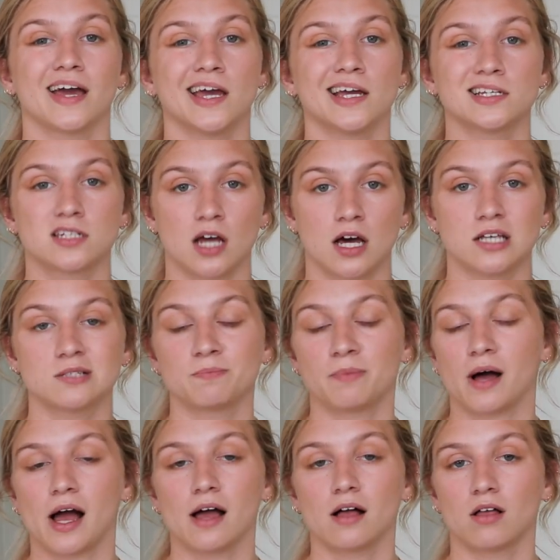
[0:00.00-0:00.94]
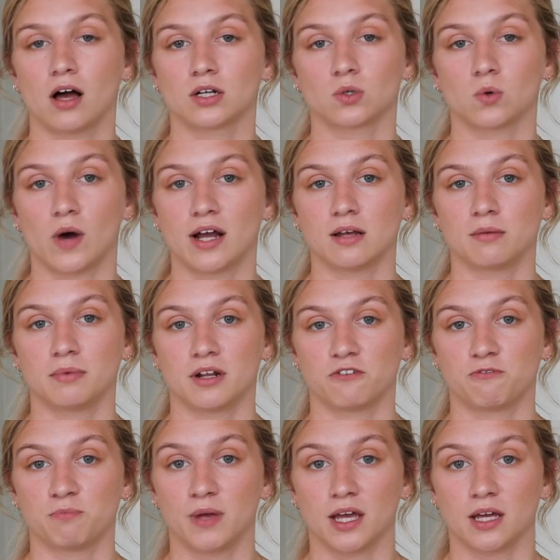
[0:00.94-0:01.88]
it does pile on quite a
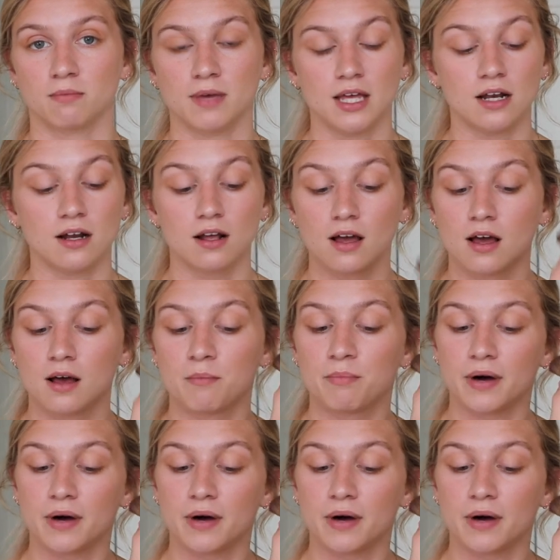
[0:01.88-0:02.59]
bit of pigment,